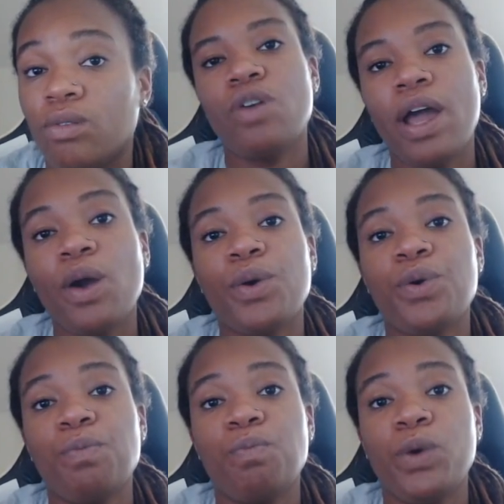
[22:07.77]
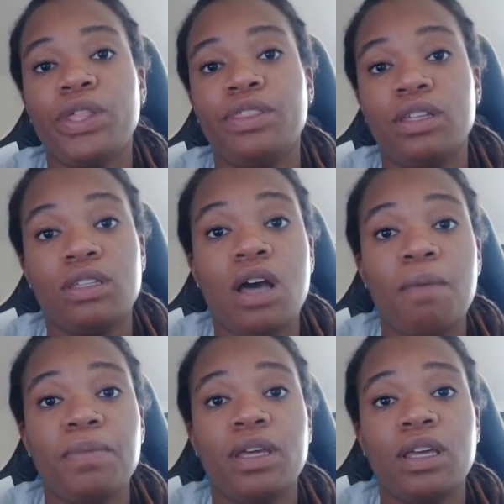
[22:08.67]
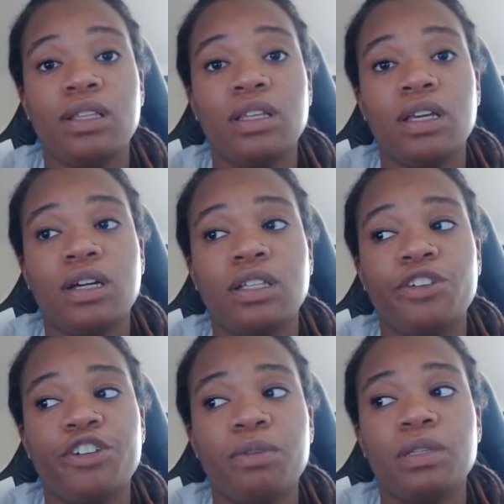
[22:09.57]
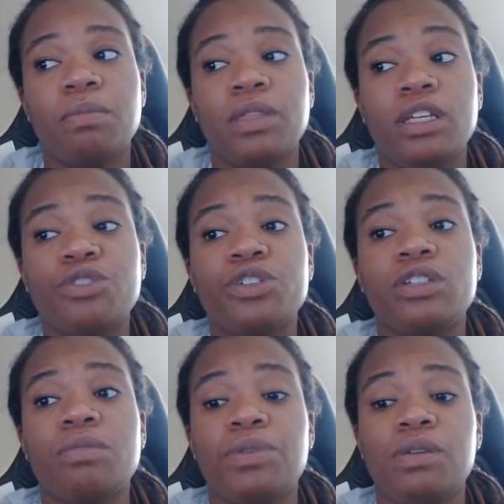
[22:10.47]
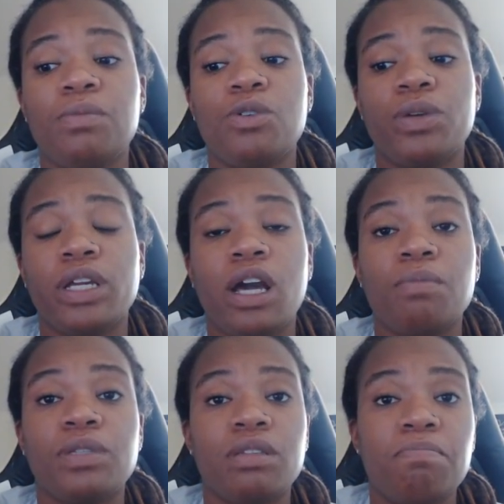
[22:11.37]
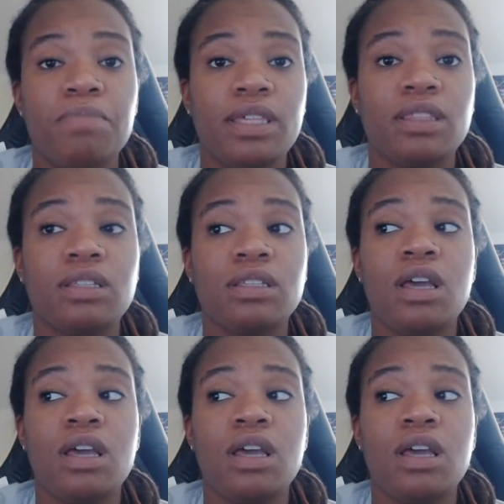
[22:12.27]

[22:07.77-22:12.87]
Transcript: So I hope with this topic it cleared up some things for some people when it comes to myths.